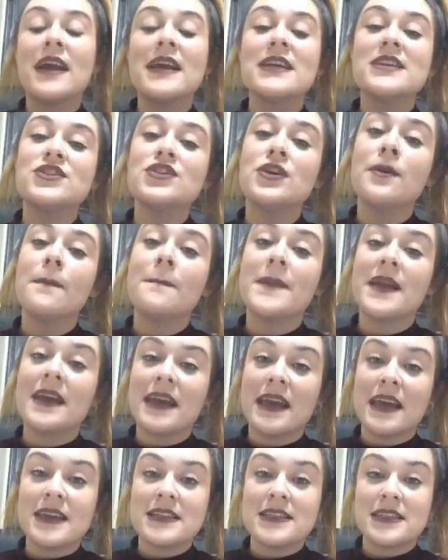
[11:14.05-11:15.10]
is your
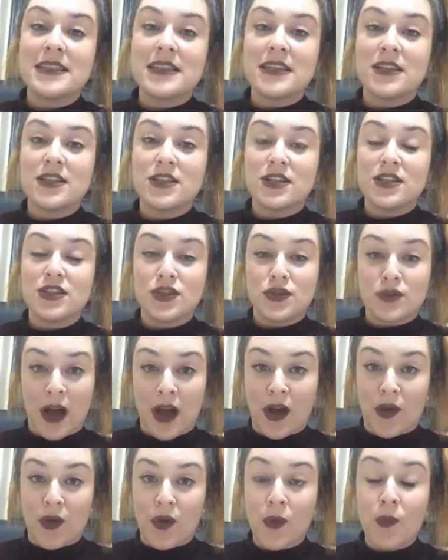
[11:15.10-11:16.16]
biggest
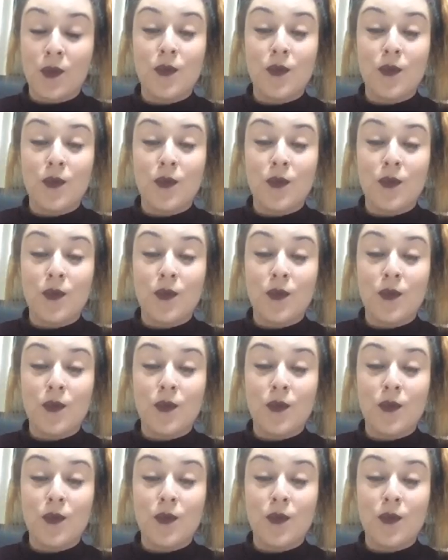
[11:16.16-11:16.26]
struggle?